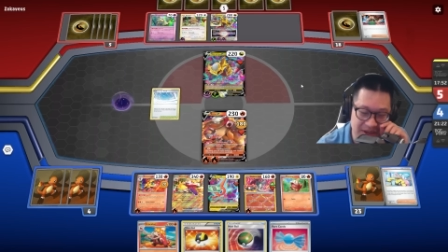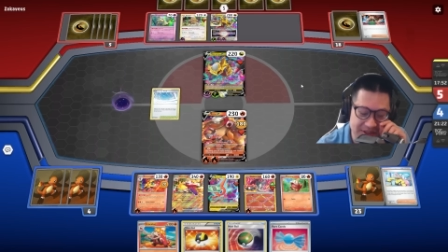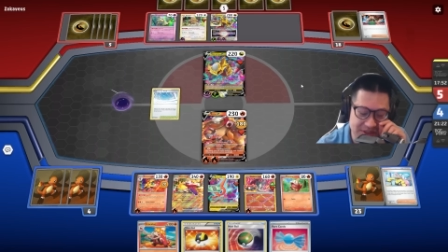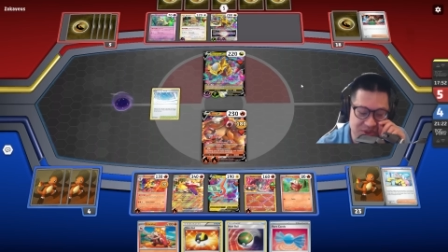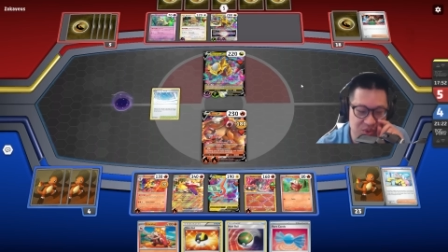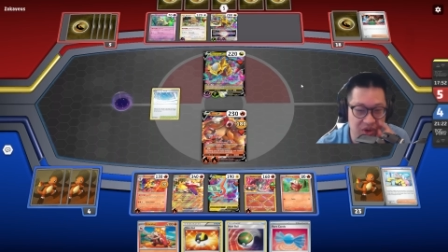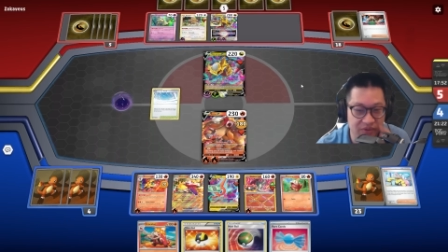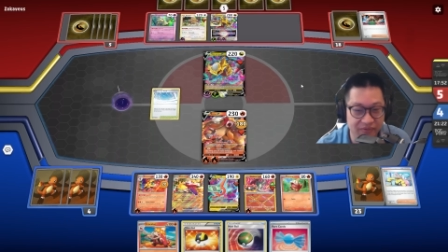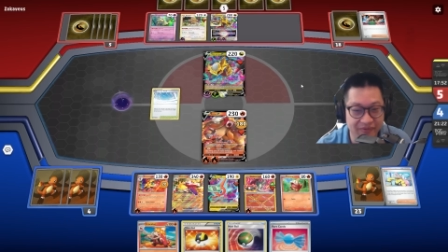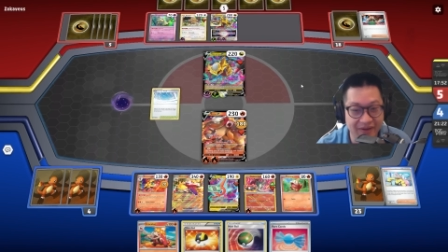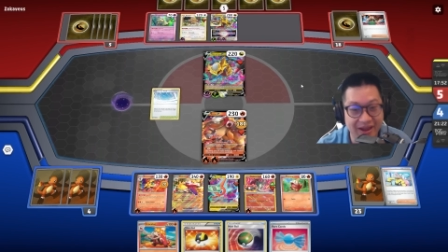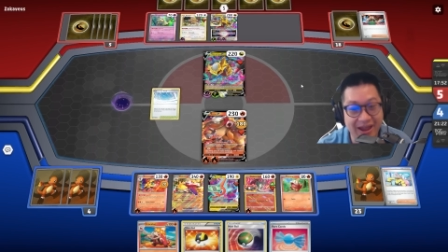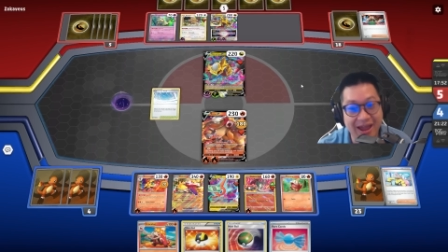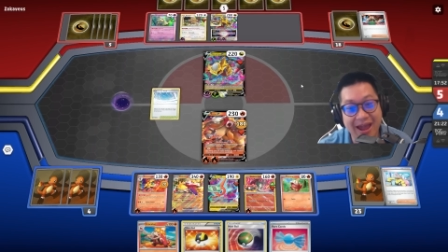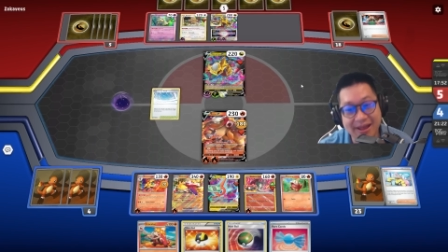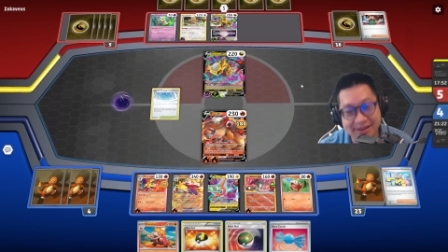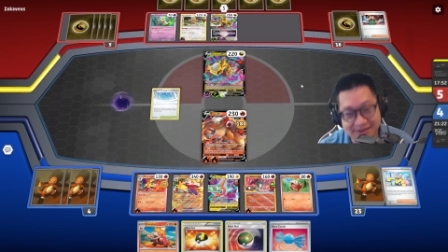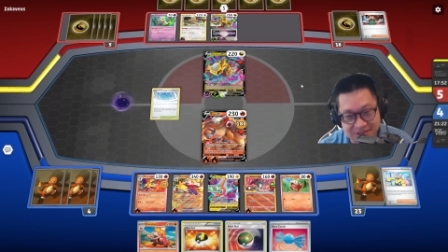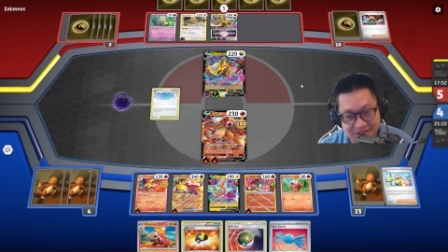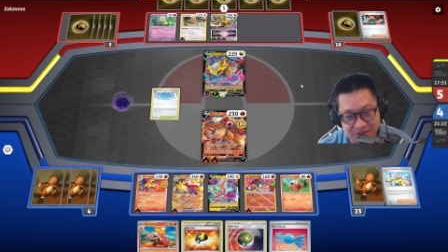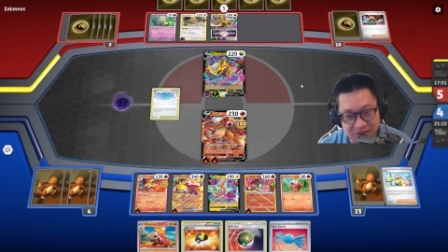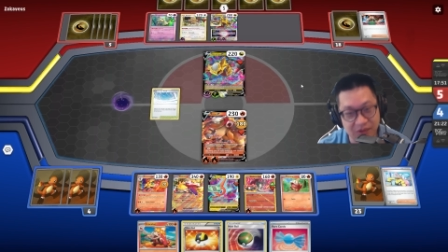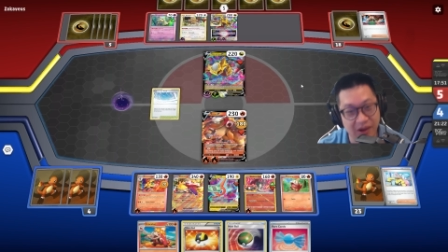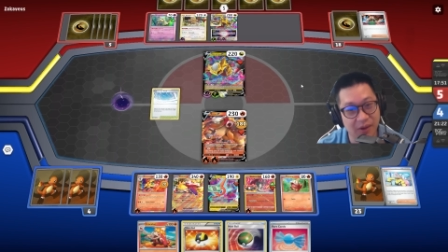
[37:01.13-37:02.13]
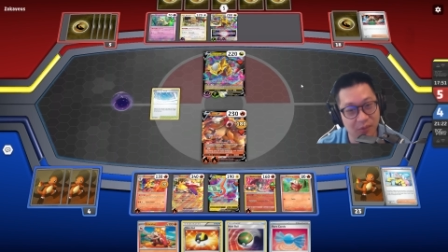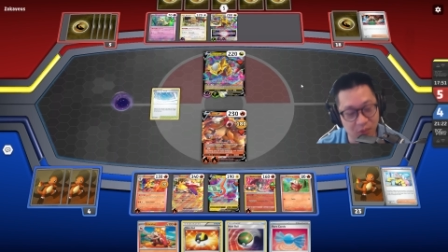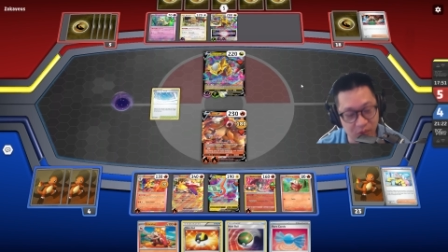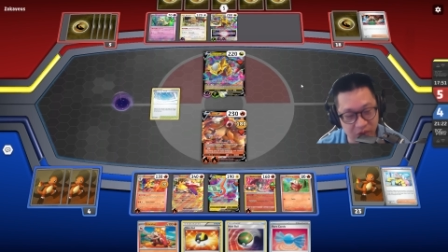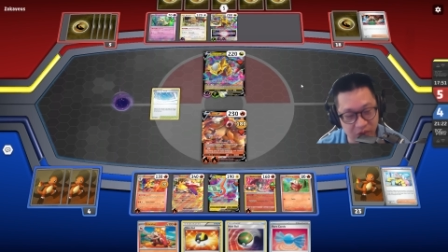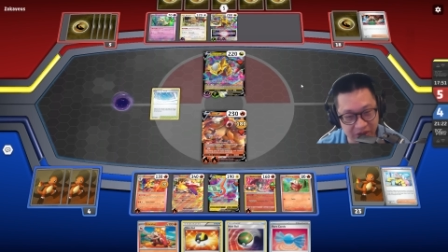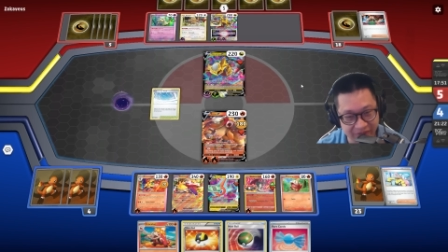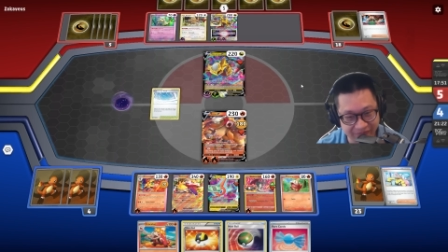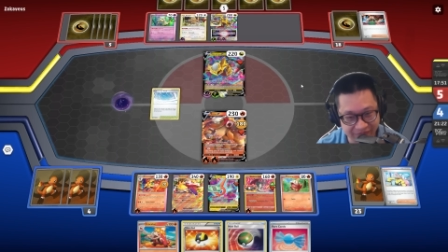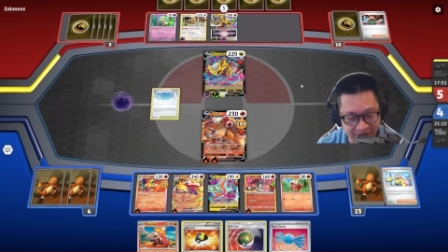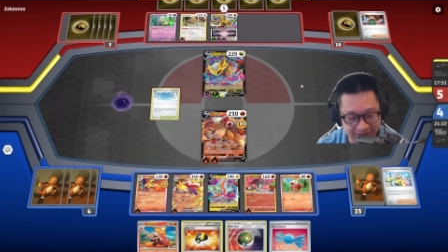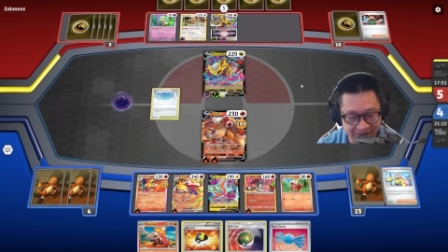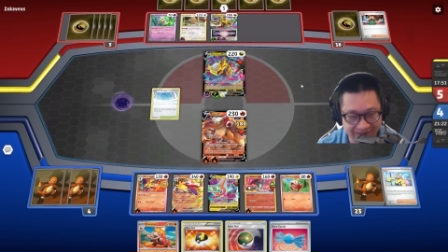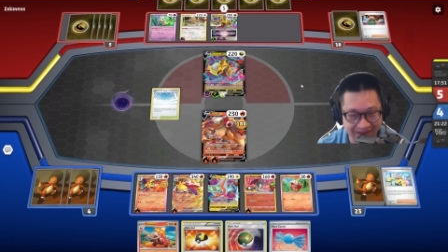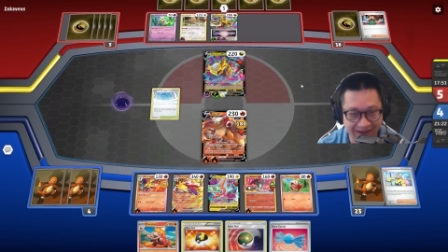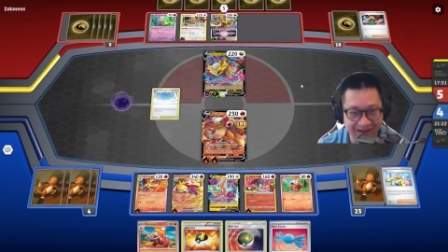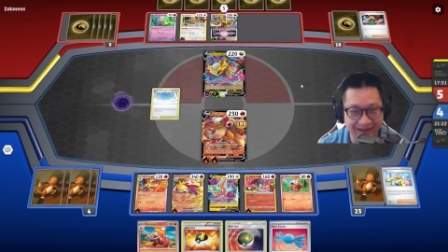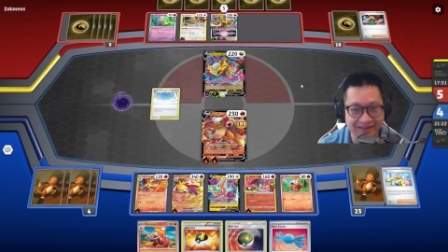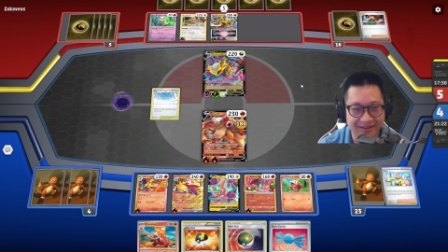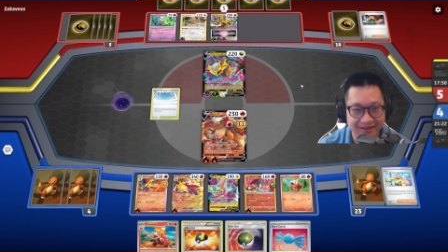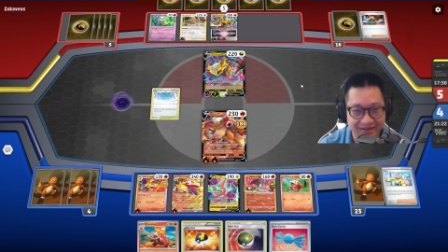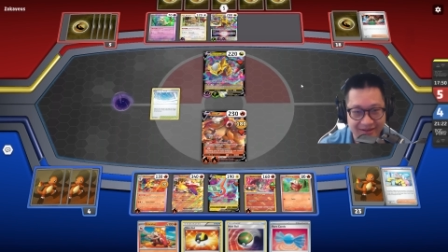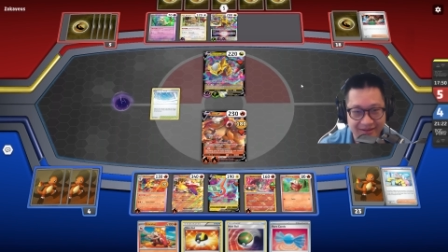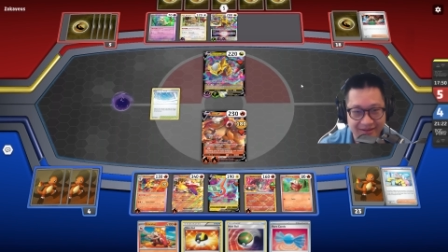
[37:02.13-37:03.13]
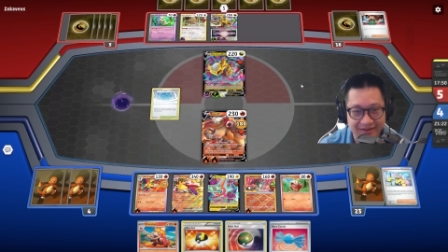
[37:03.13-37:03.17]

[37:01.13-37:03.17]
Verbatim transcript: as well. If I had to, I would have done that.